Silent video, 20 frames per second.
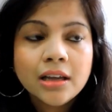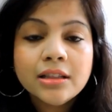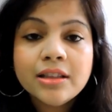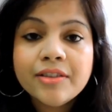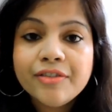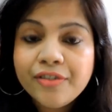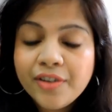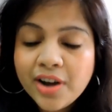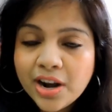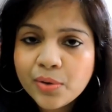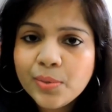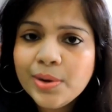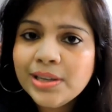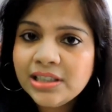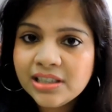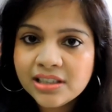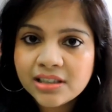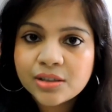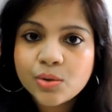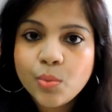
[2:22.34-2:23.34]
the
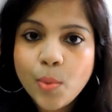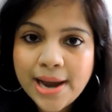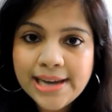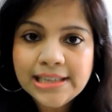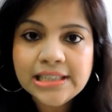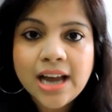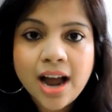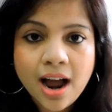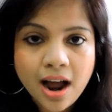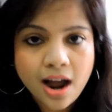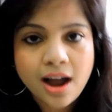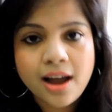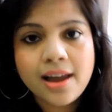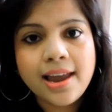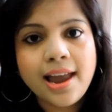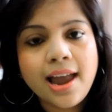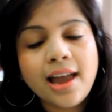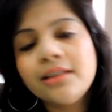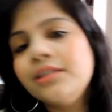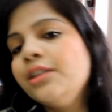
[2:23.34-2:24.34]
fragrance is quite high
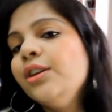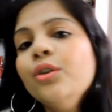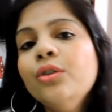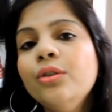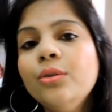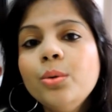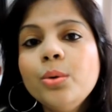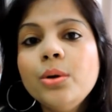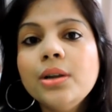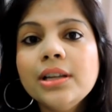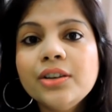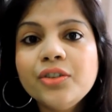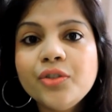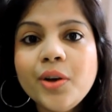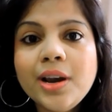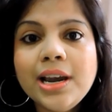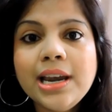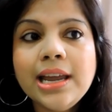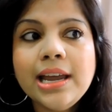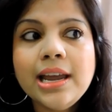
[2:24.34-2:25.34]
and you
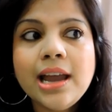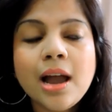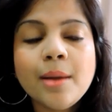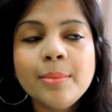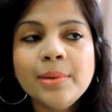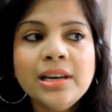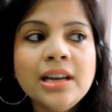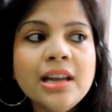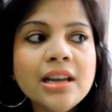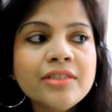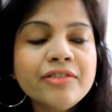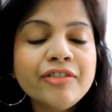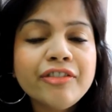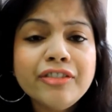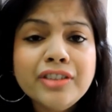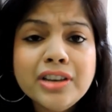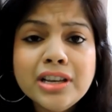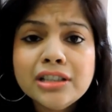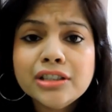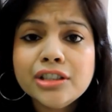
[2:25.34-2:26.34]
literally I mean it
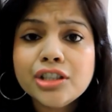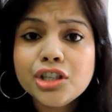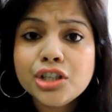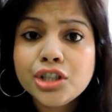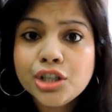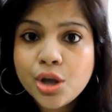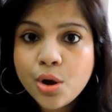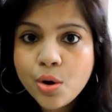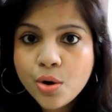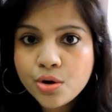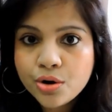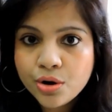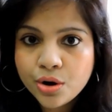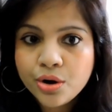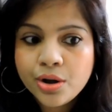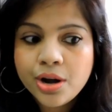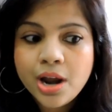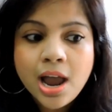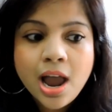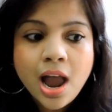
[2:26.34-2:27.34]
feels so
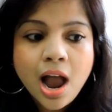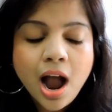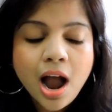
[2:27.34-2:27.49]
good